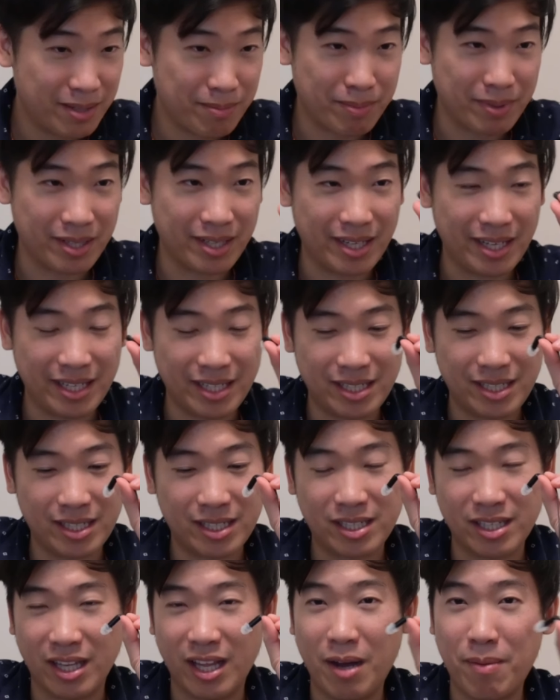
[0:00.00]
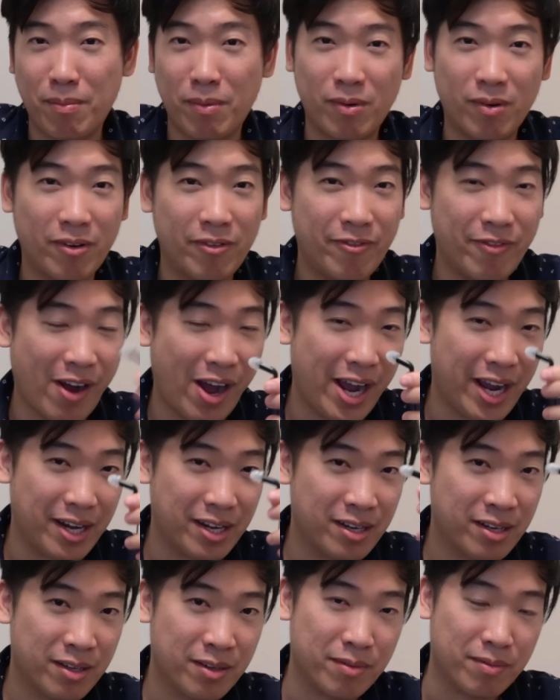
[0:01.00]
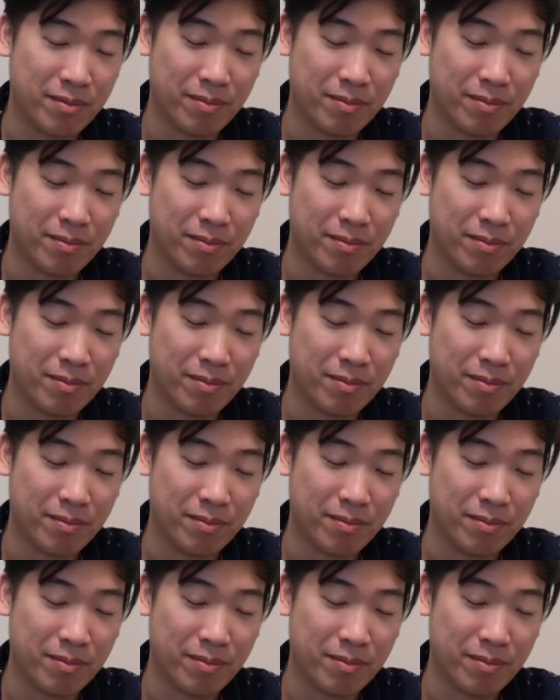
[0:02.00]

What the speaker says: but it's just a lot more refined